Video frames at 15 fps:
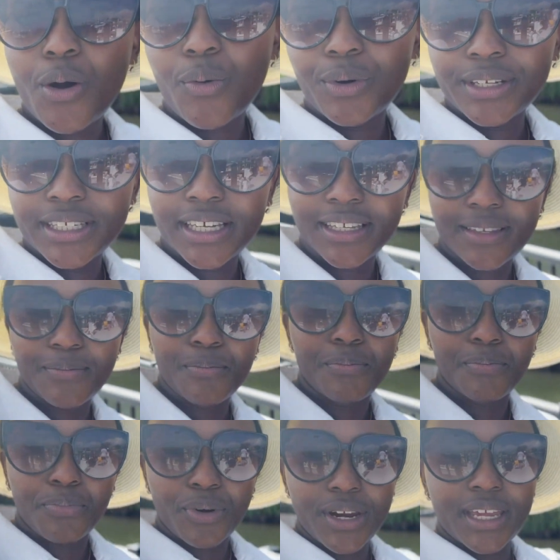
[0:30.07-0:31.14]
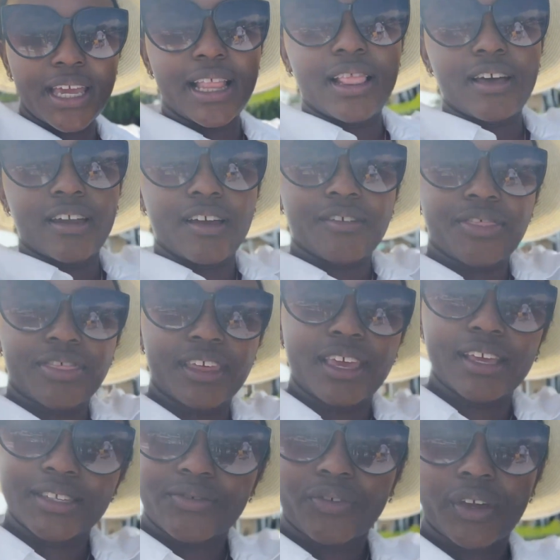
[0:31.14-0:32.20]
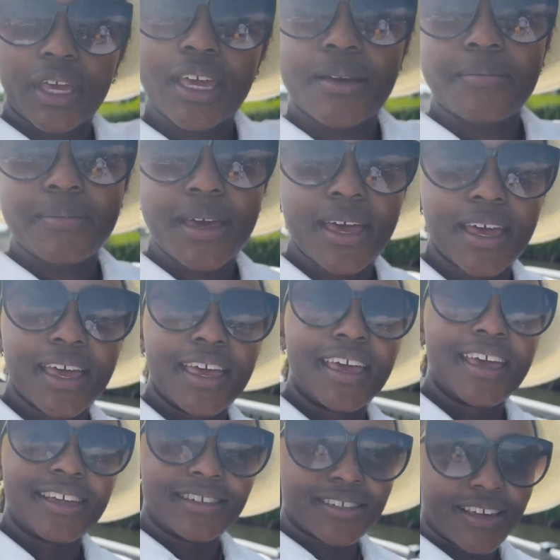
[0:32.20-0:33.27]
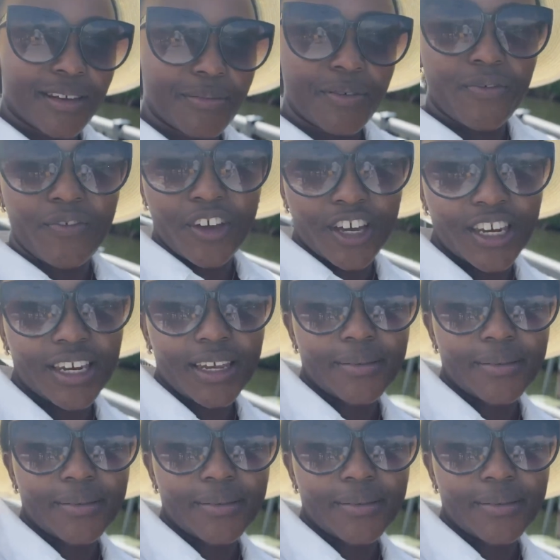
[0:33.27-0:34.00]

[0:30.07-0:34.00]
We did bring a lot of things for him. It's gonna be fun.